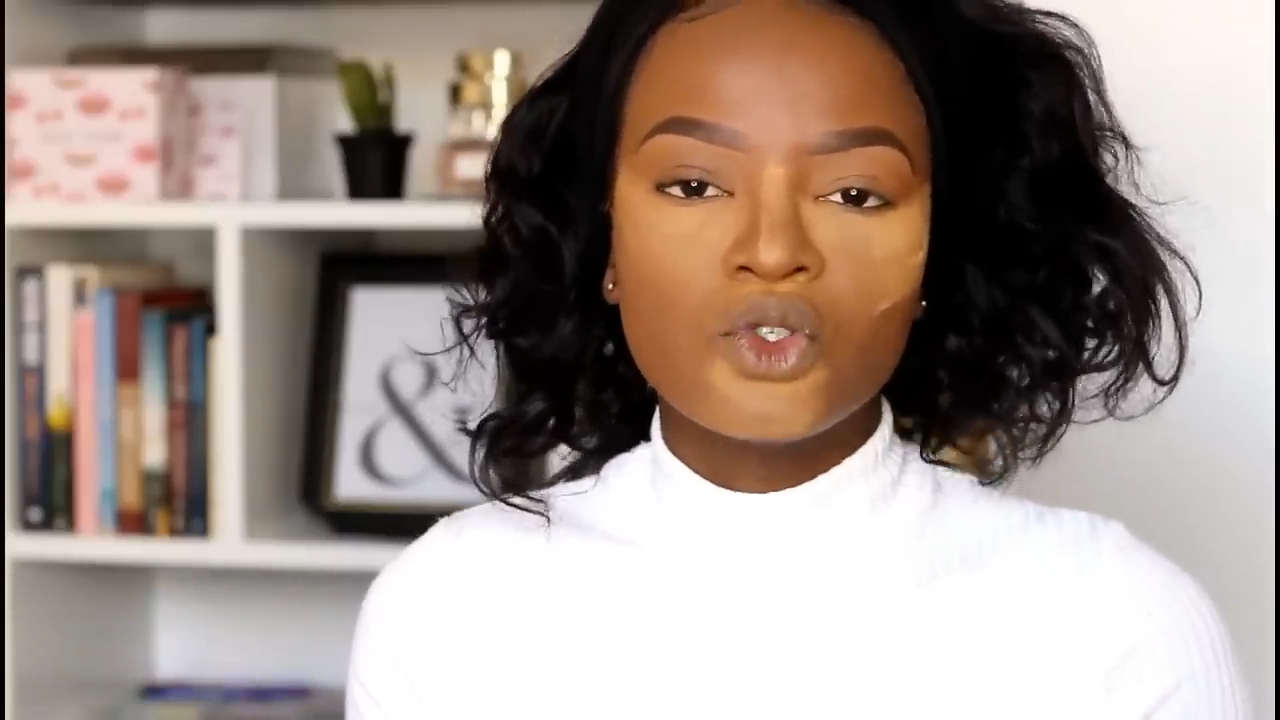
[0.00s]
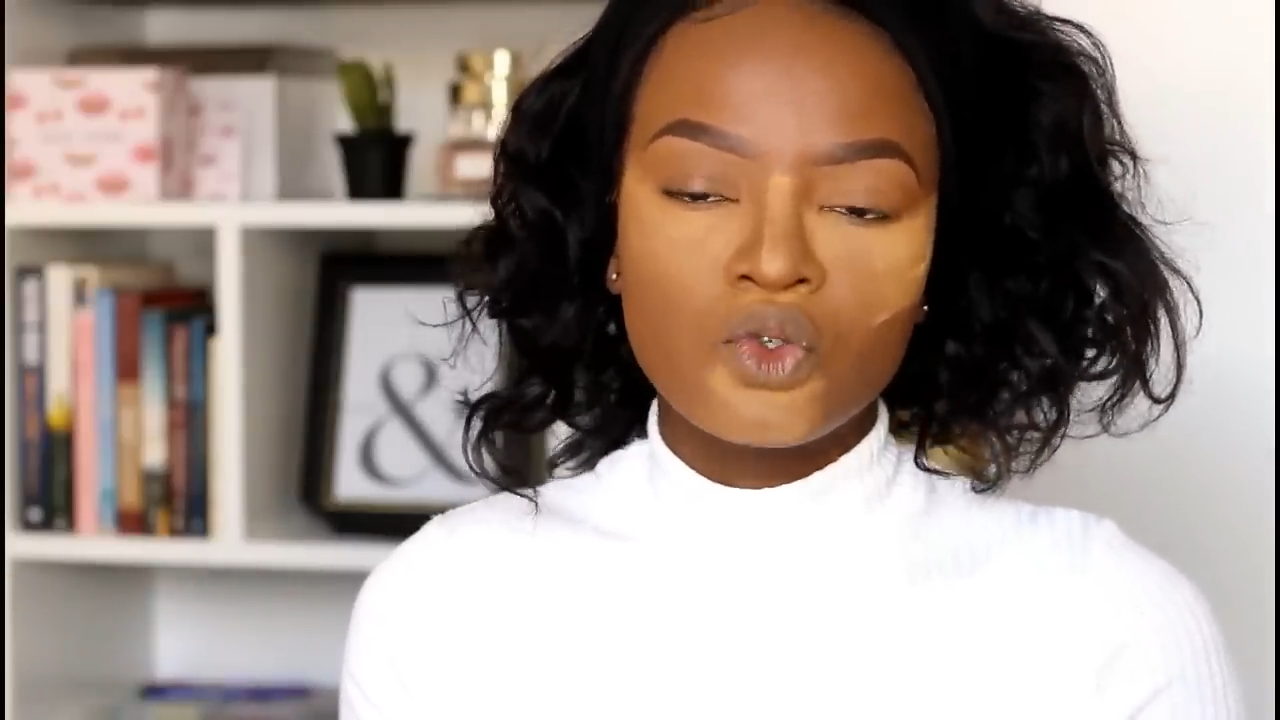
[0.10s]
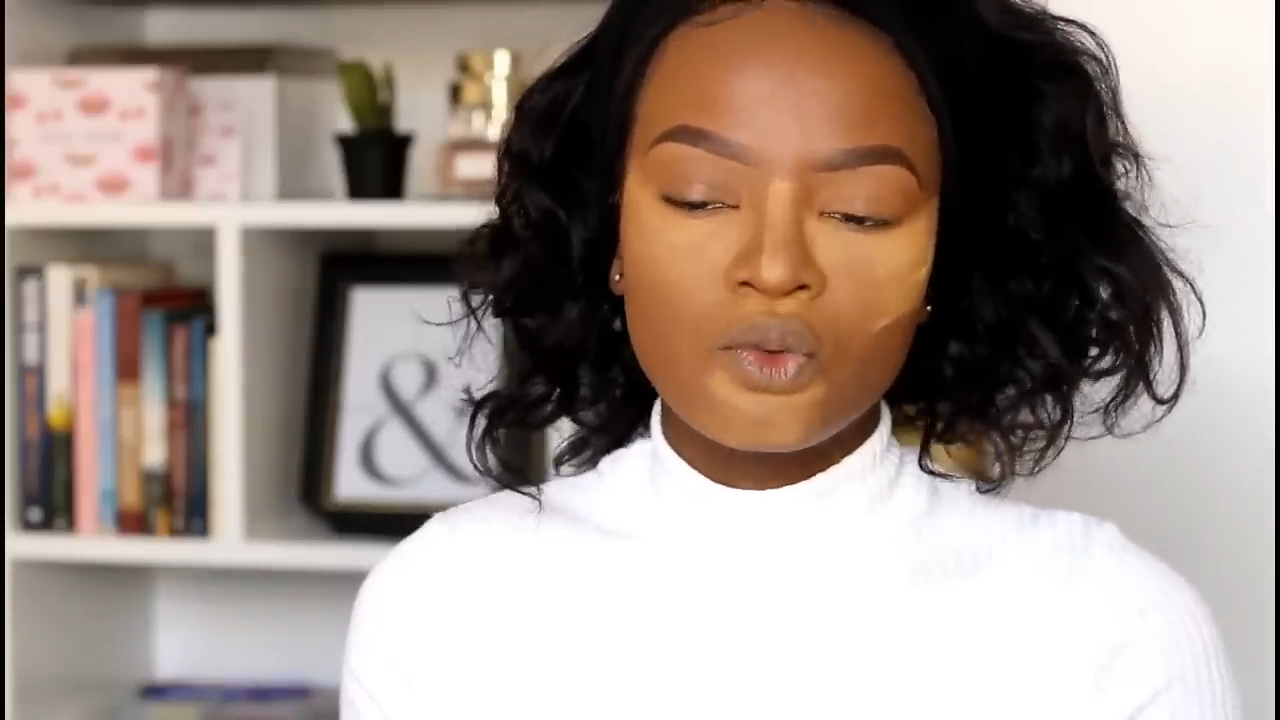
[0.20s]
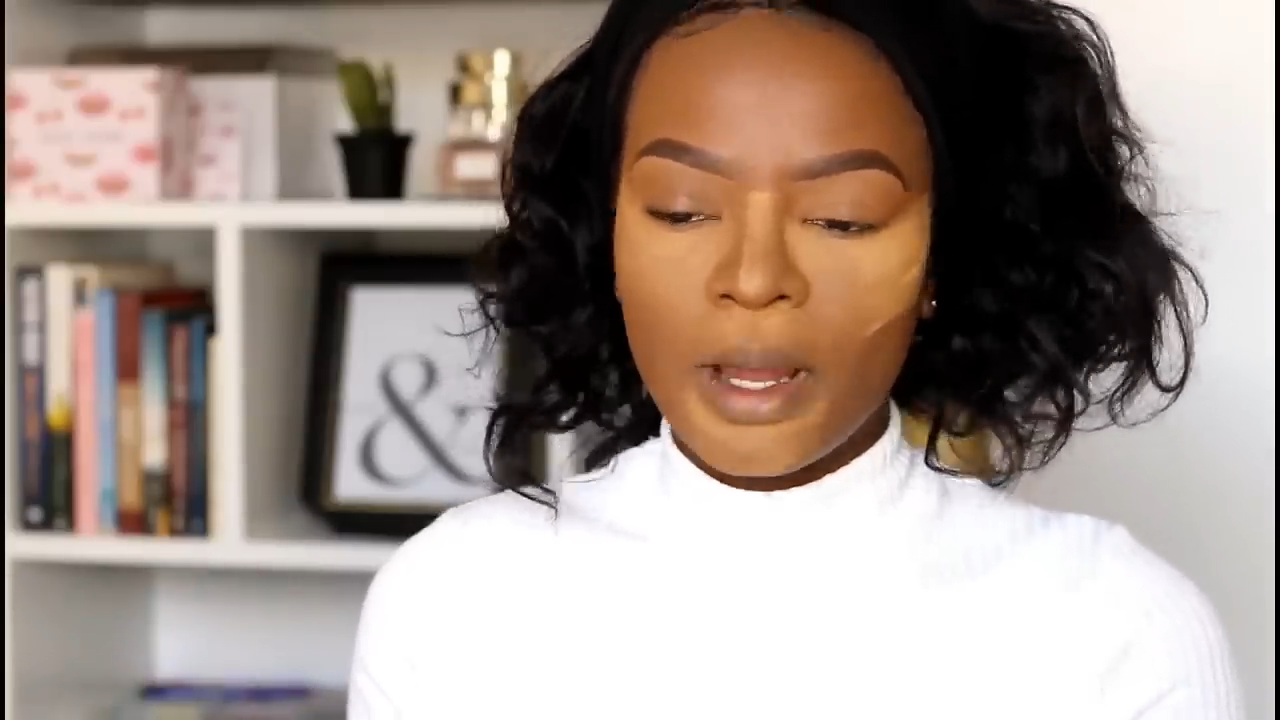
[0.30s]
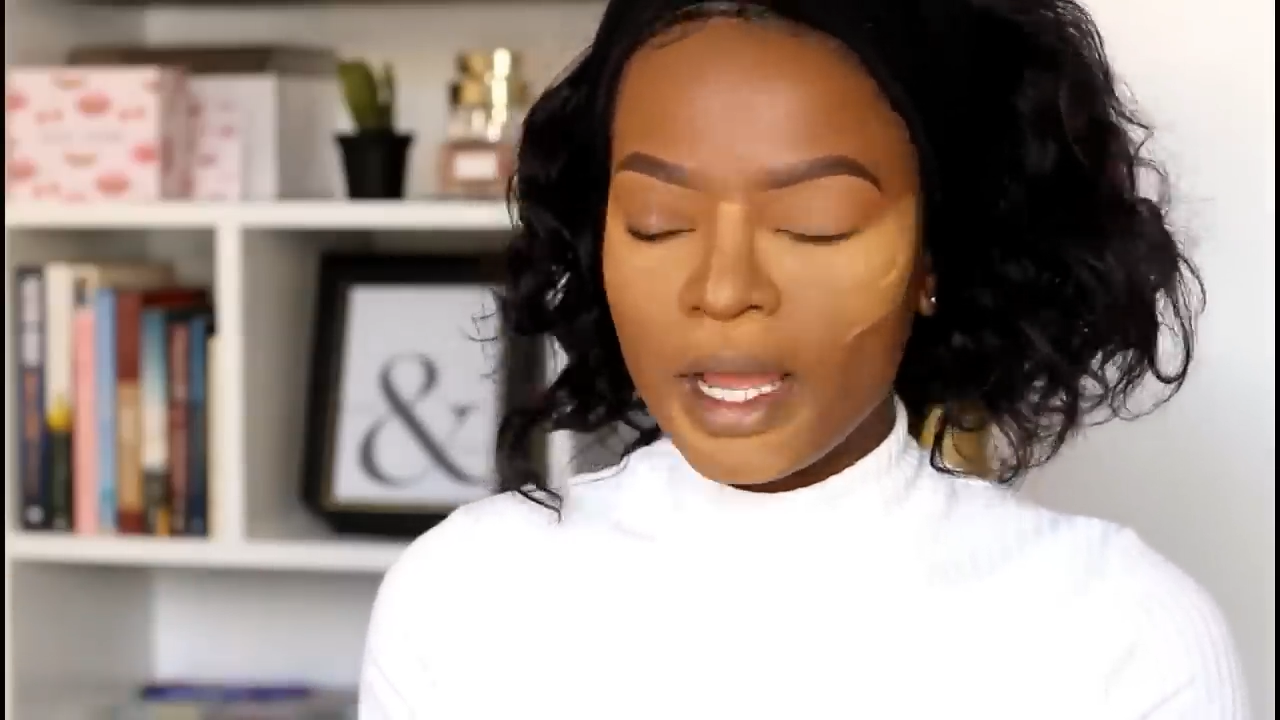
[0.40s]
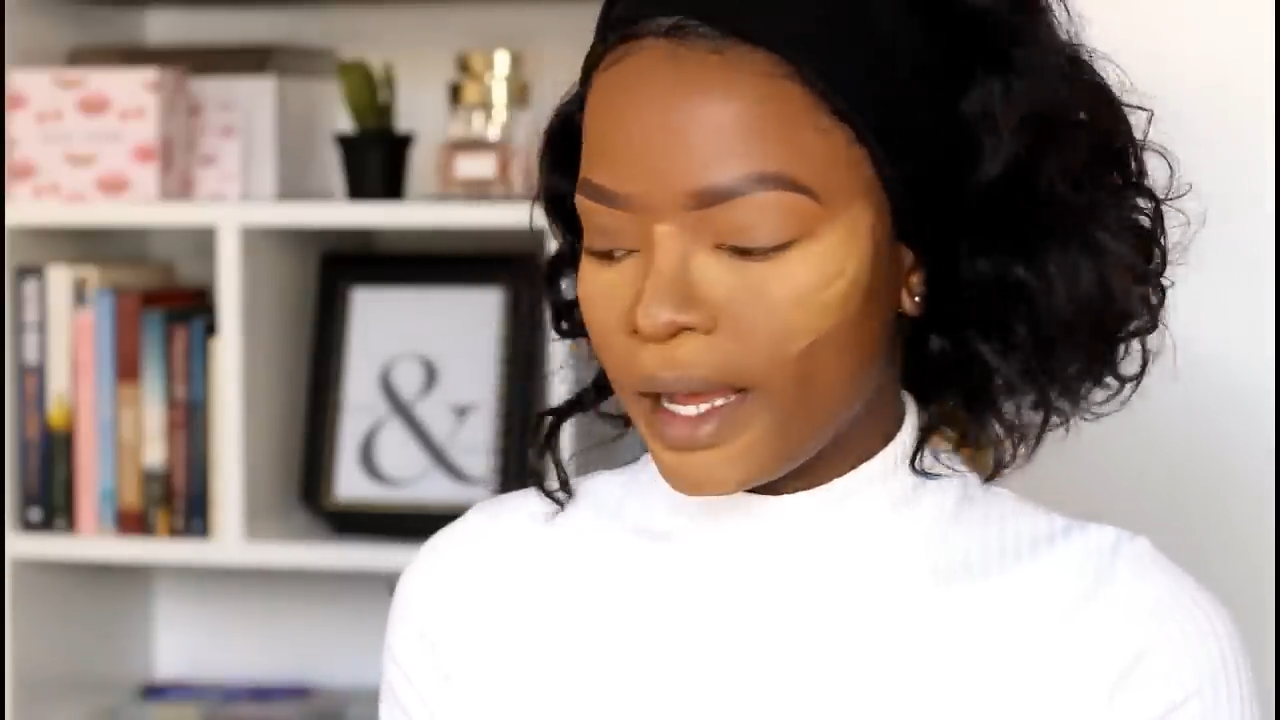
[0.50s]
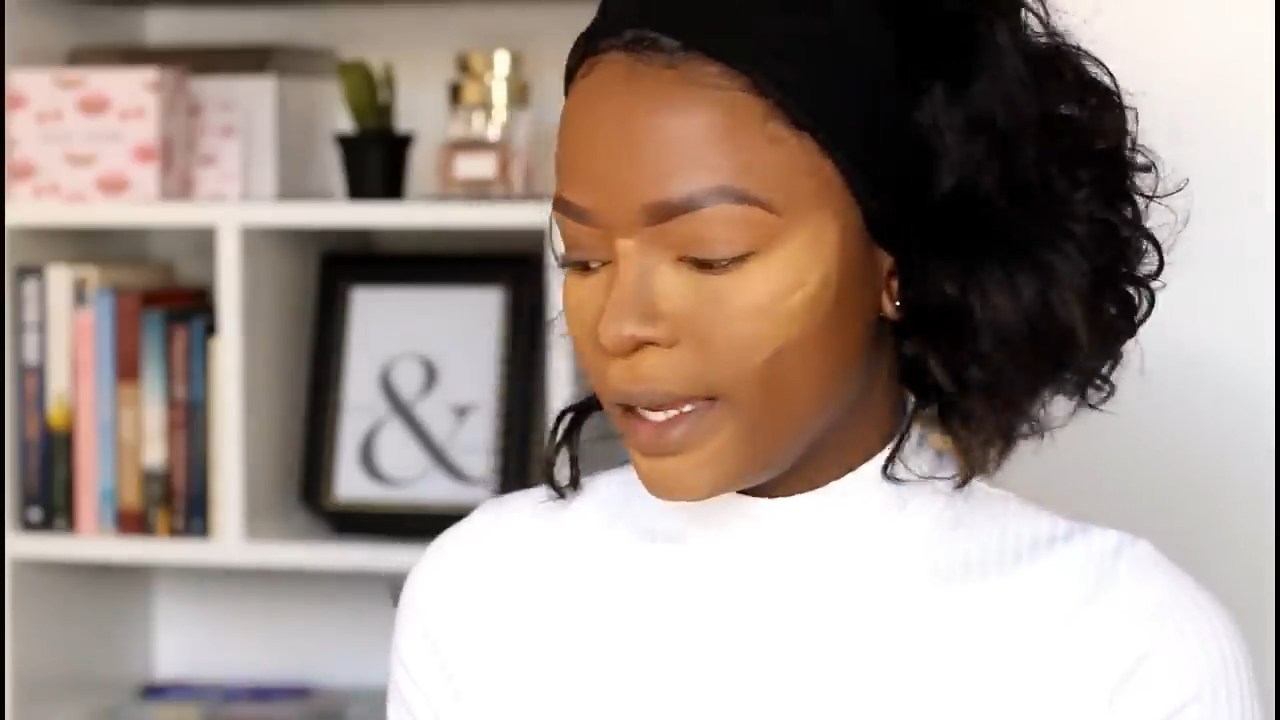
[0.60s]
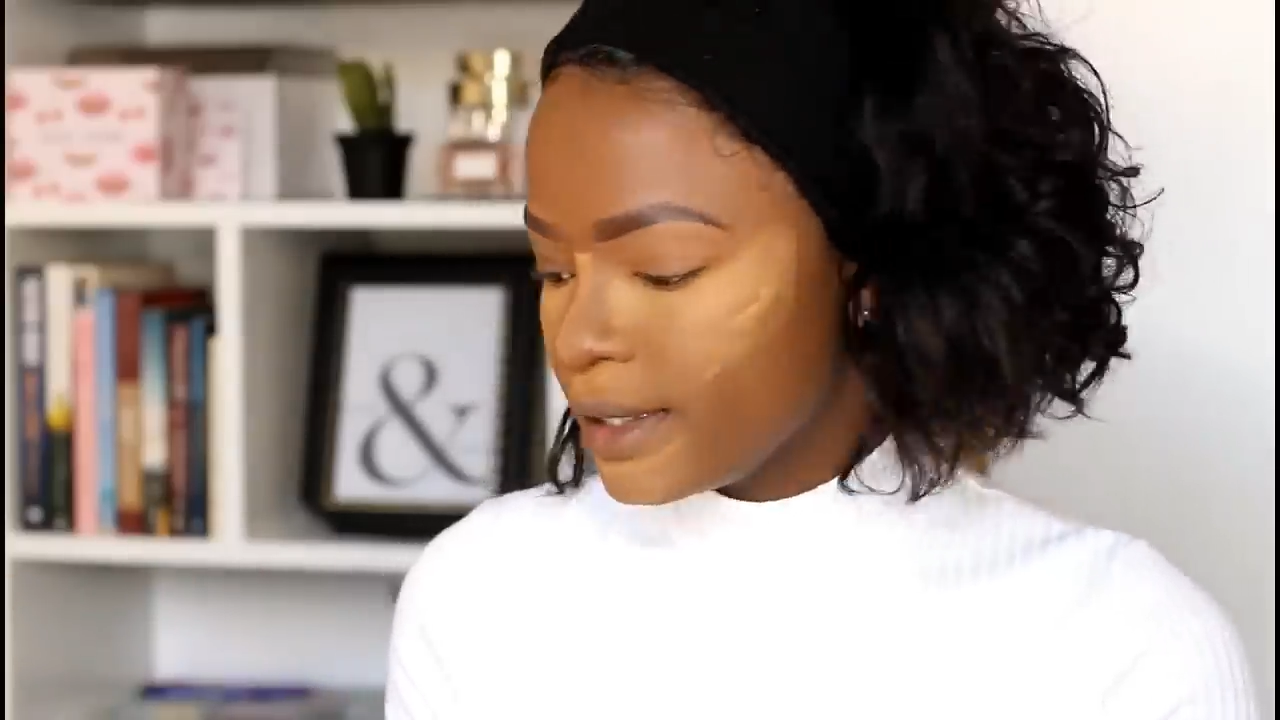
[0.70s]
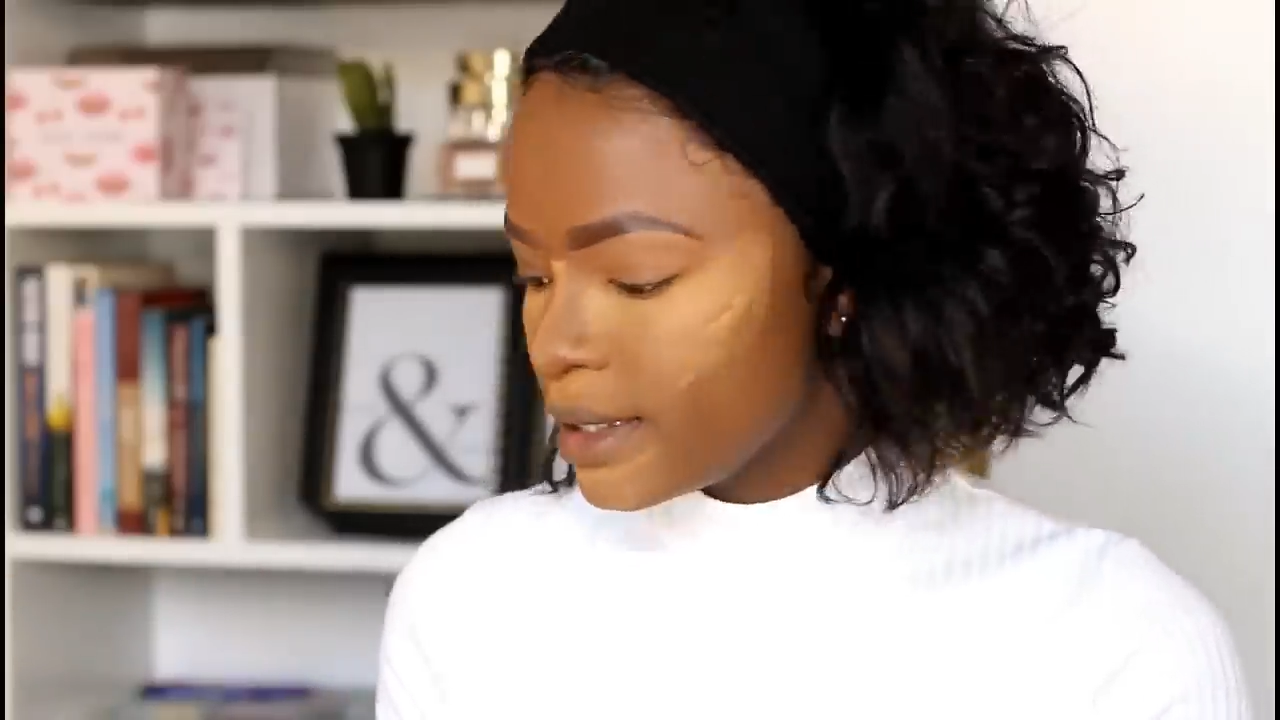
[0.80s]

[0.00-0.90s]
do my eyes.